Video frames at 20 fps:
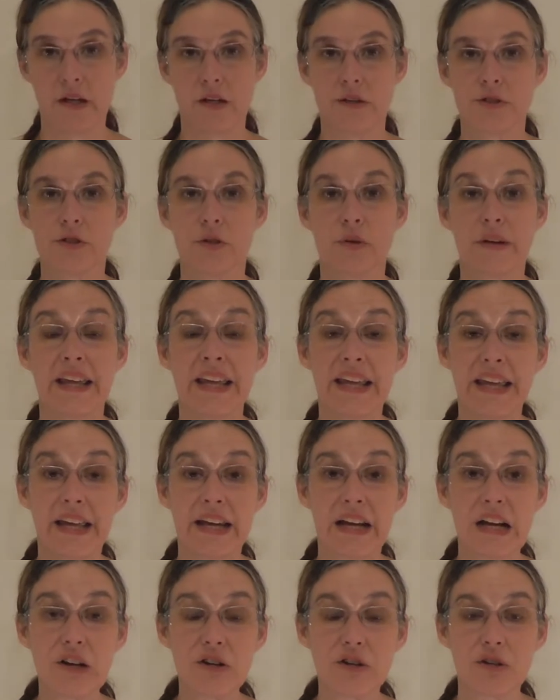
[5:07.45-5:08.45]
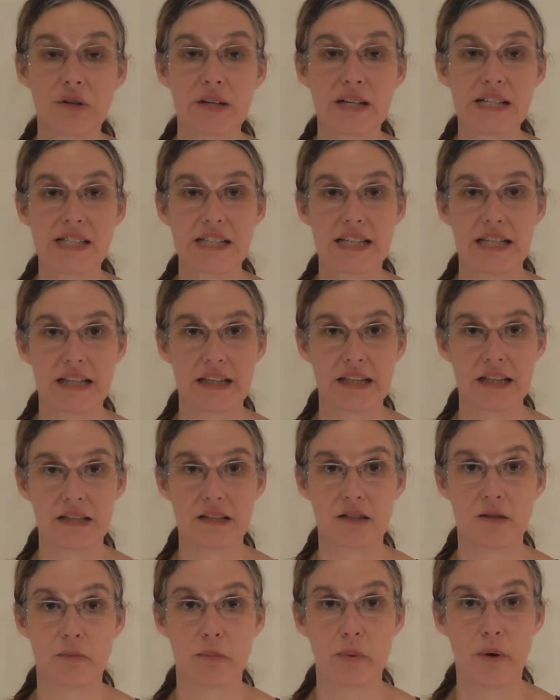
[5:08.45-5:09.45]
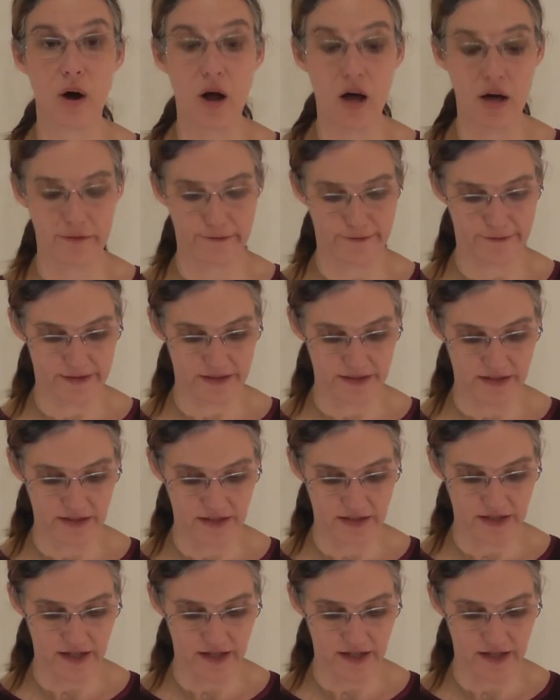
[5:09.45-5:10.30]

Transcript: So here you can see that the prophets,